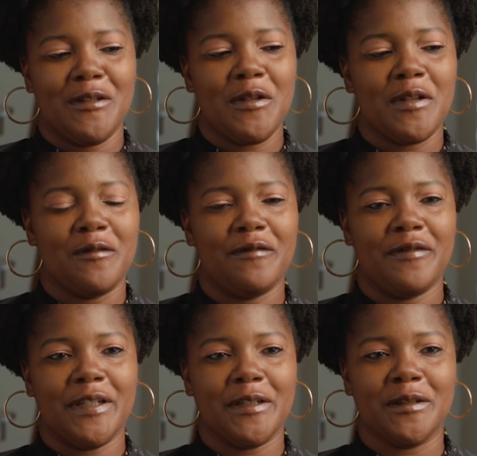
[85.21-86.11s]
You could
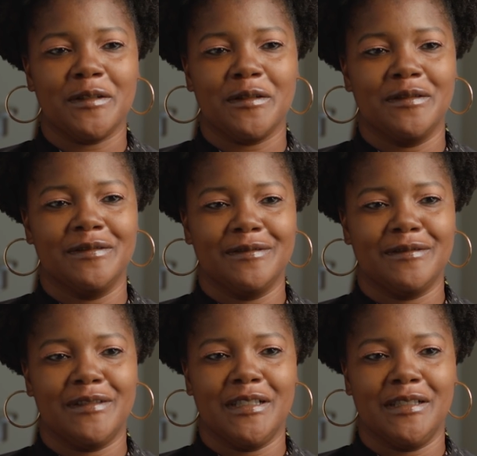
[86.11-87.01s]
feel
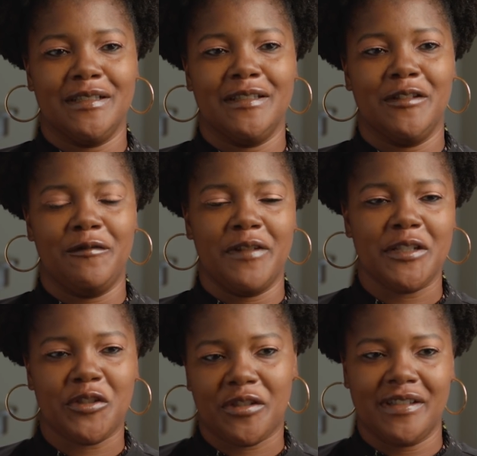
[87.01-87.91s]
the
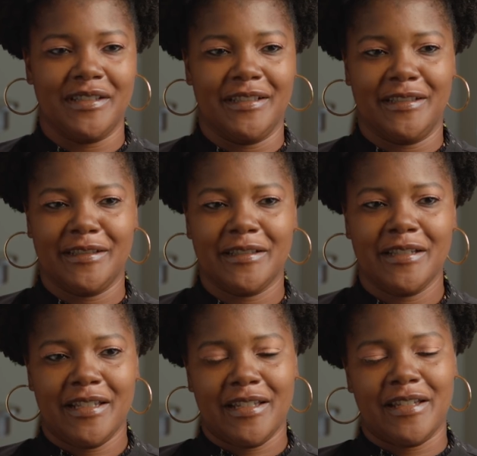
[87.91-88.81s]
division
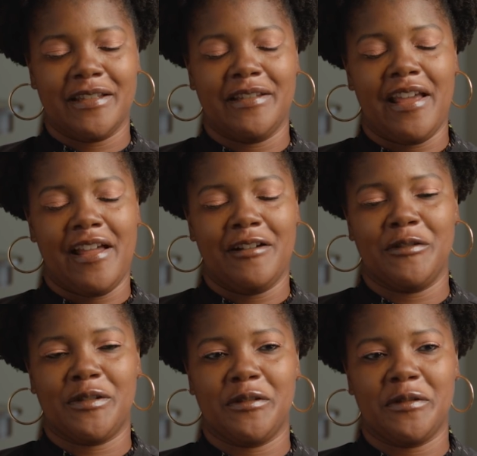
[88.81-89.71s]
in the
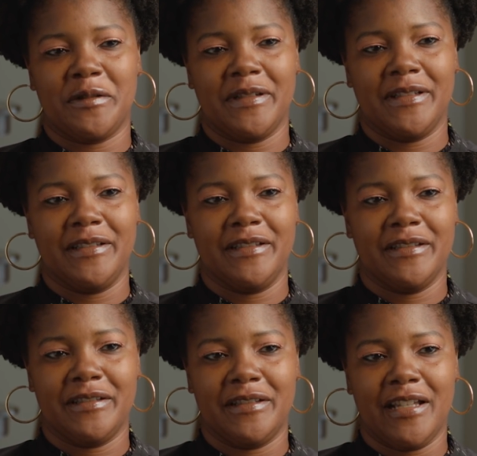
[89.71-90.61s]
house during
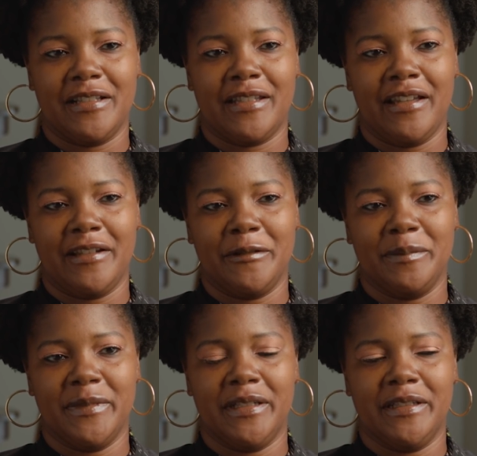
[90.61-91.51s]
that time.